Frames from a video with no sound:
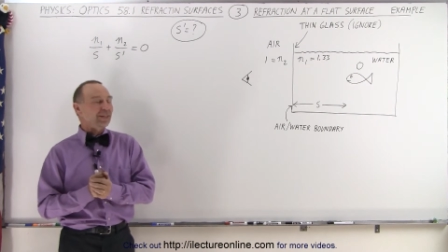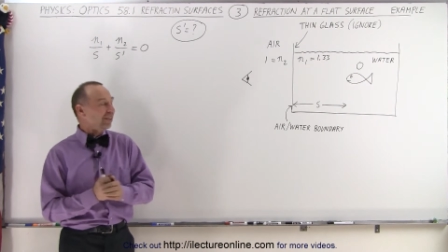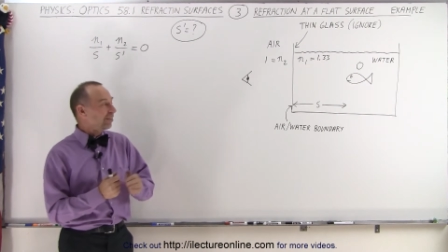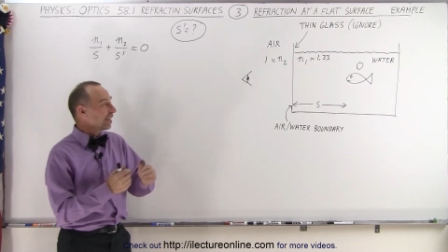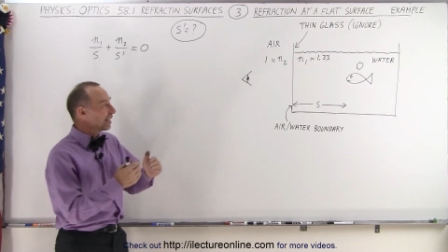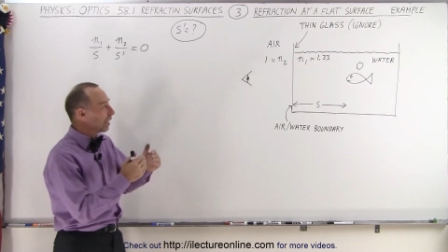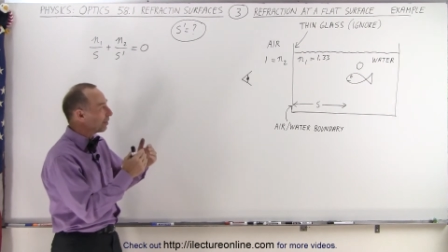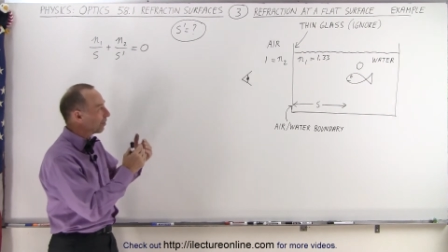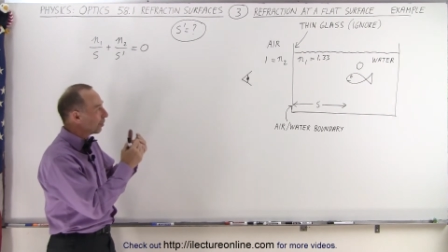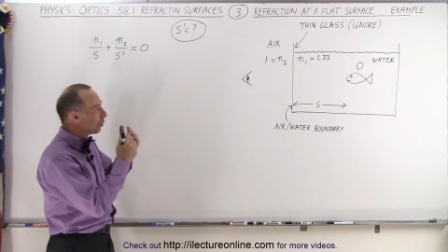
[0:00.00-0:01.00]
Let's say
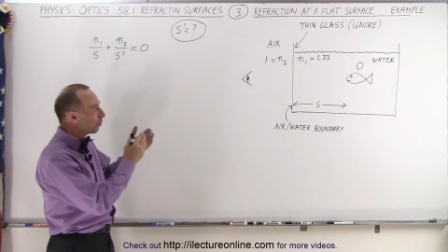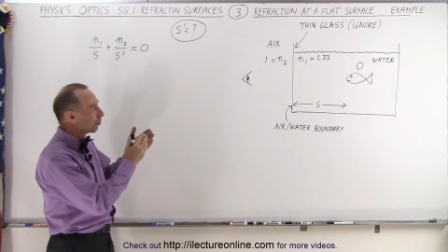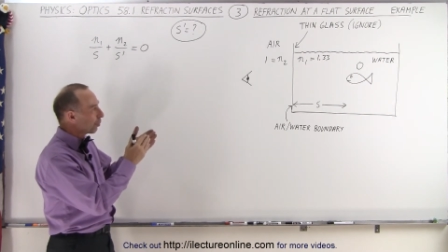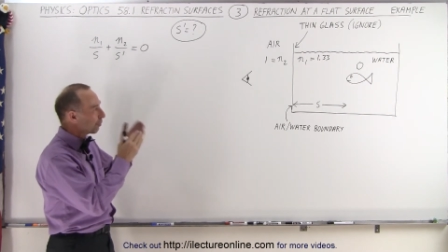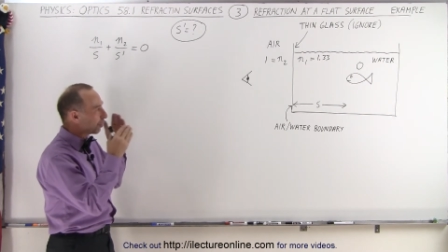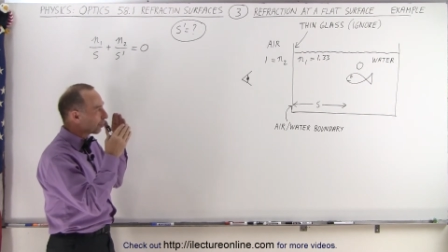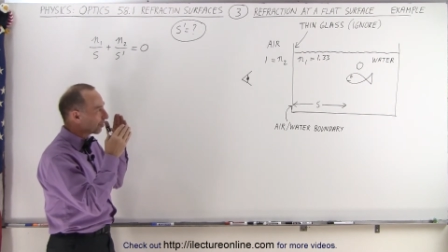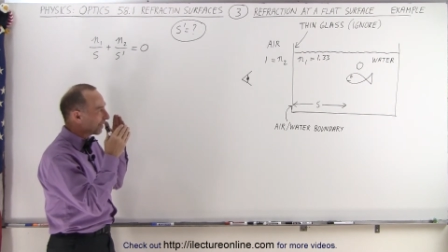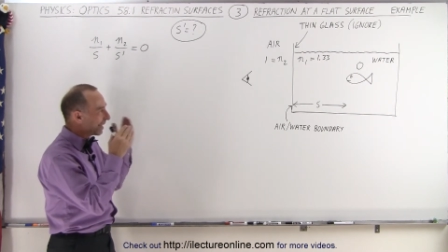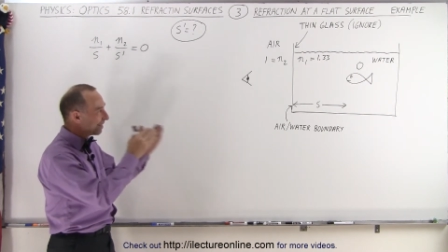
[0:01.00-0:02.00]
that an observer
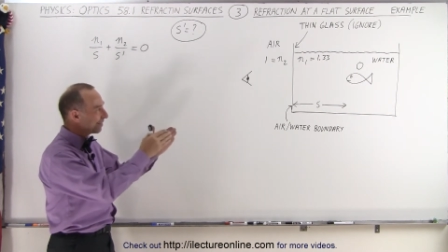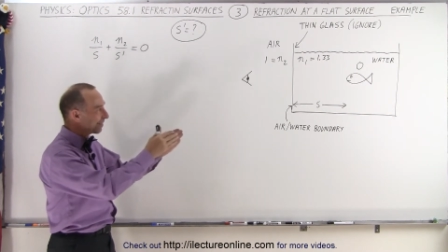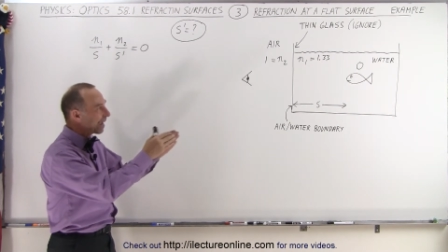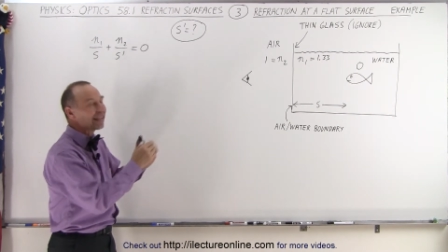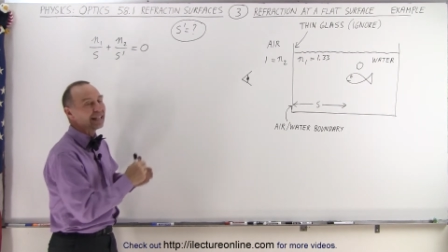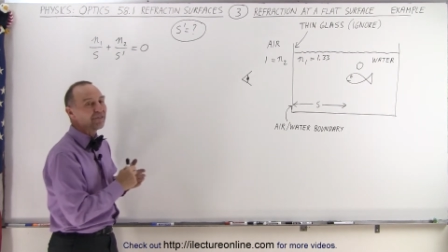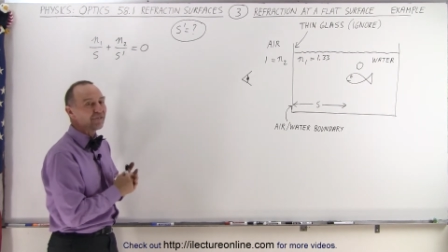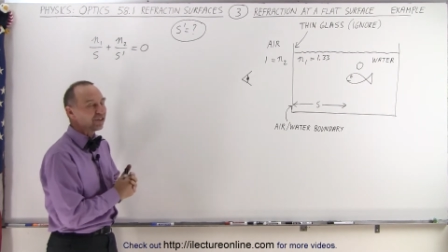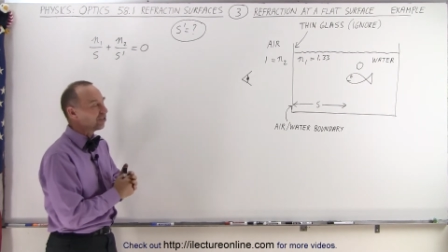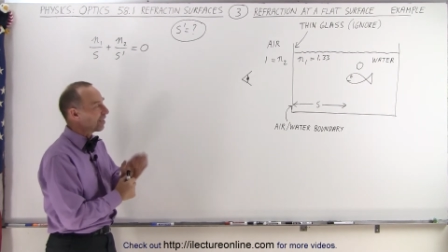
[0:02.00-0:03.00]
looks inside a
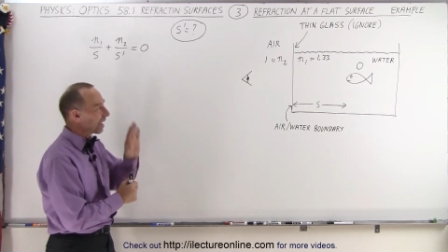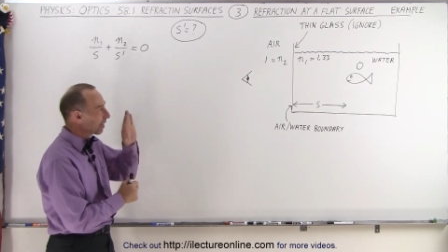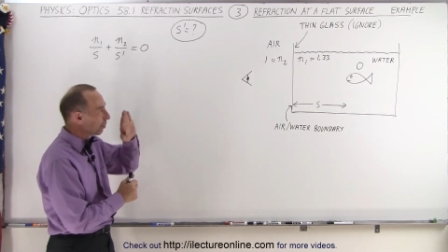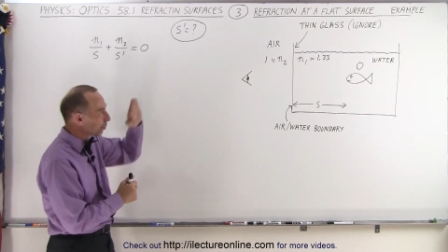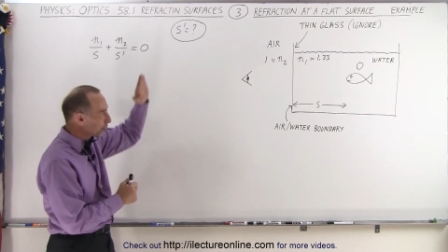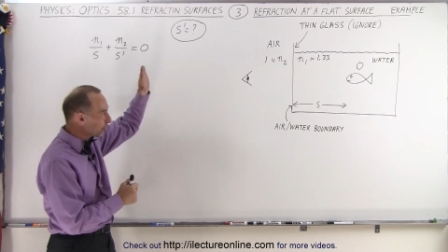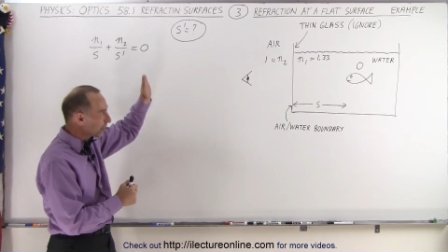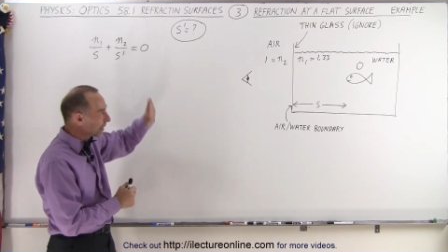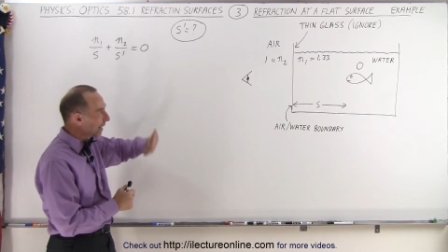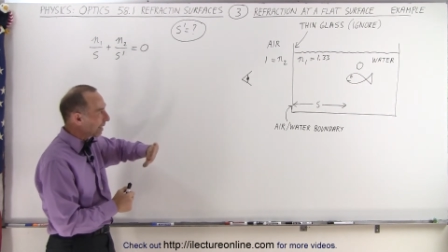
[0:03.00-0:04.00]
fish tank through
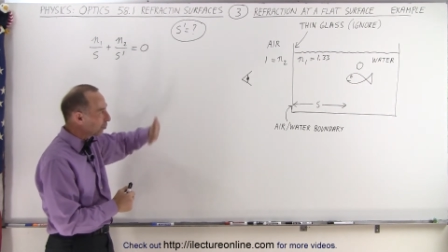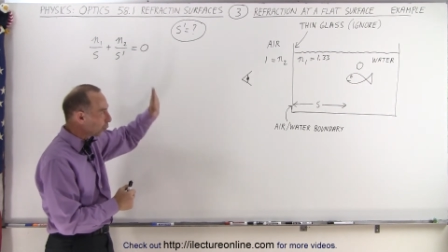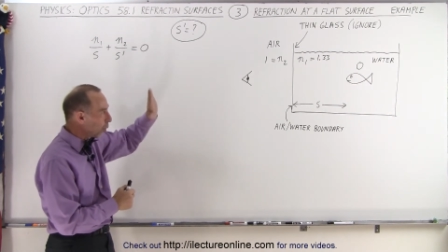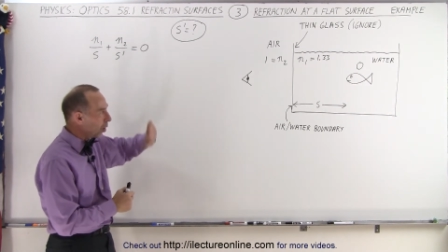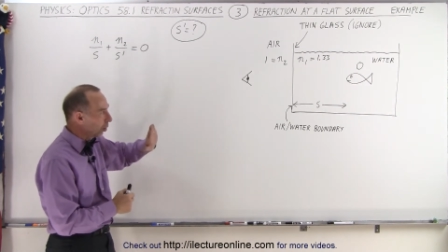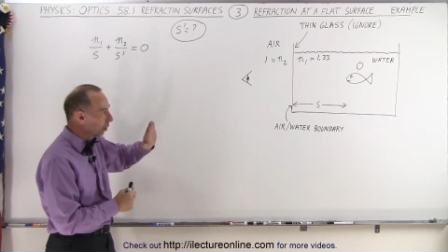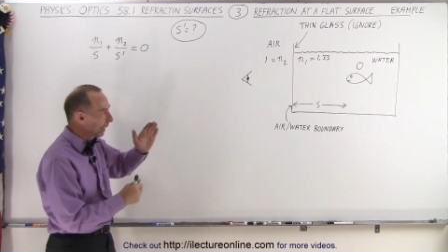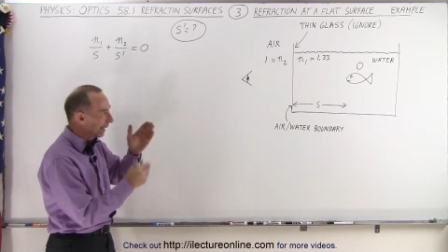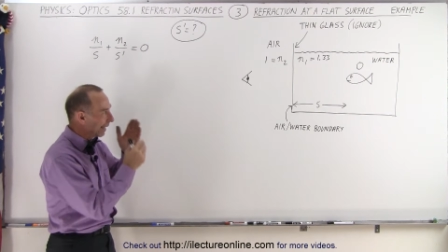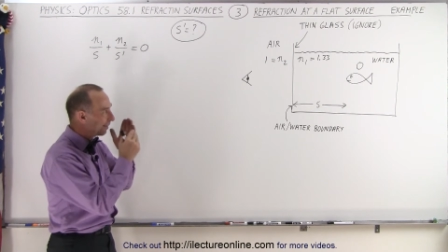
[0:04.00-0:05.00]
the glass
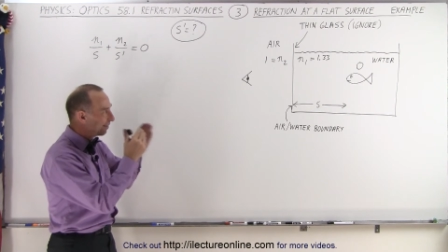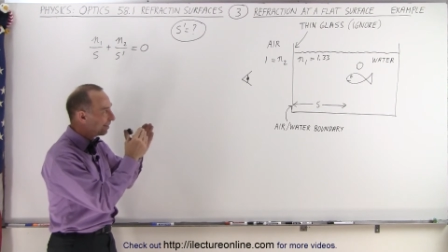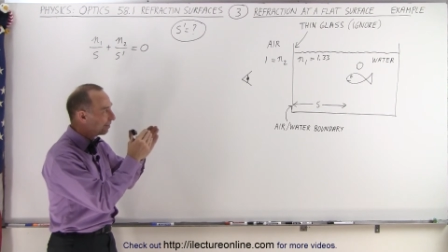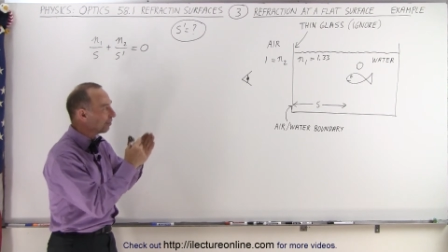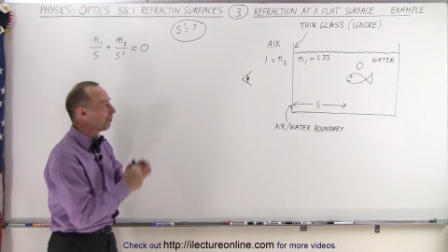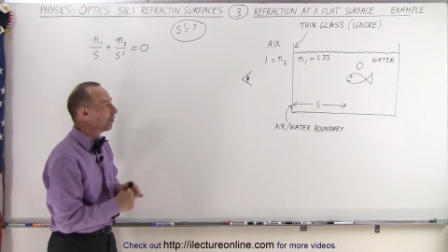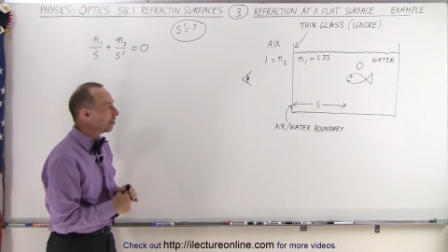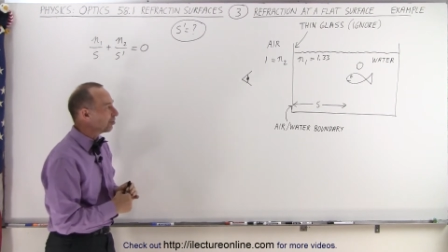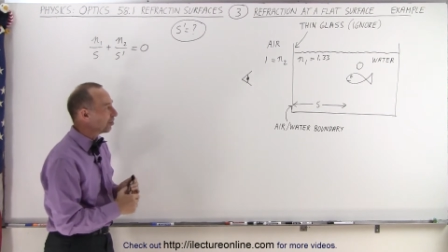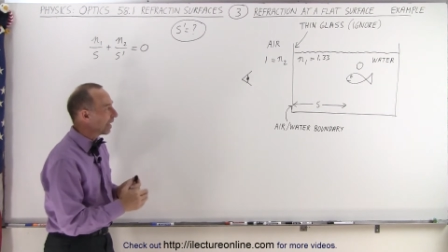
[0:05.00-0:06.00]
wall and sees a
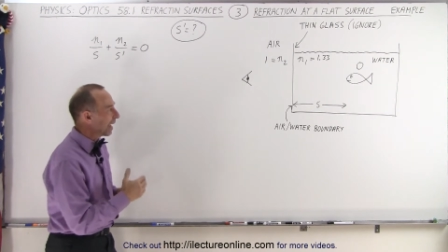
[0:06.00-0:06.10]
fish